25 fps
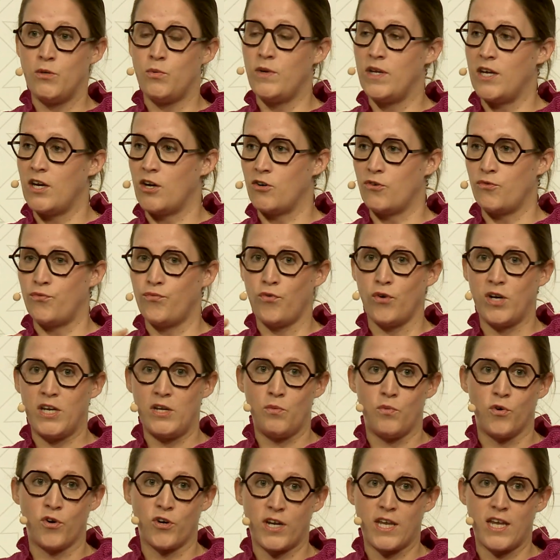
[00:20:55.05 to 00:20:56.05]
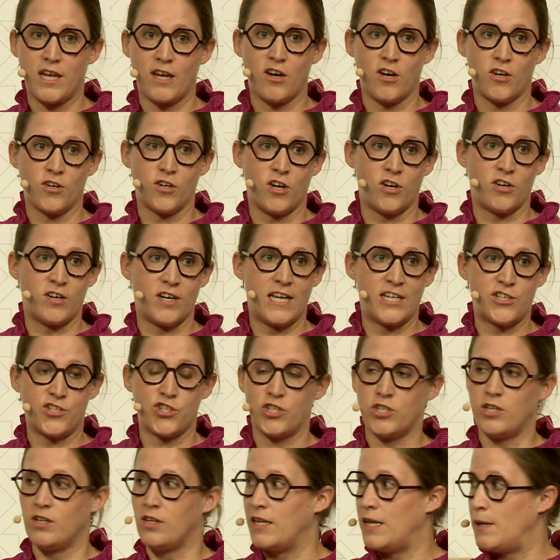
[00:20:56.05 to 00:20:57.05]
We are fully working on our
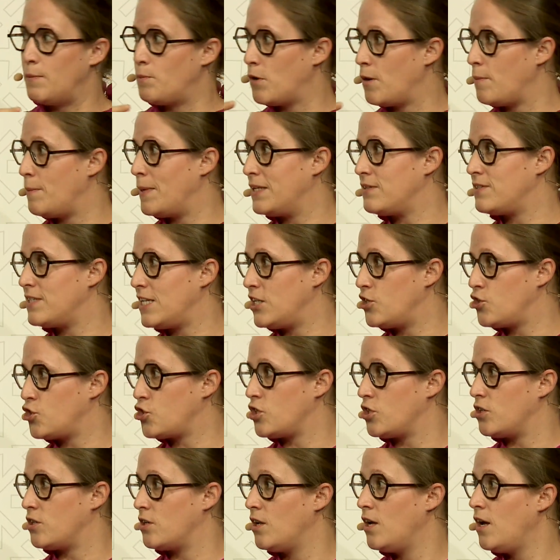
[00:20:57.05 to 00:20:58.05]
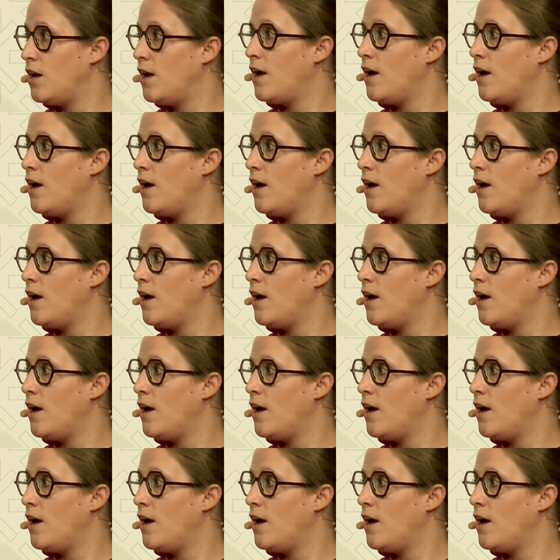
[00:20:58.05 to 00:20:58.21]
national implementation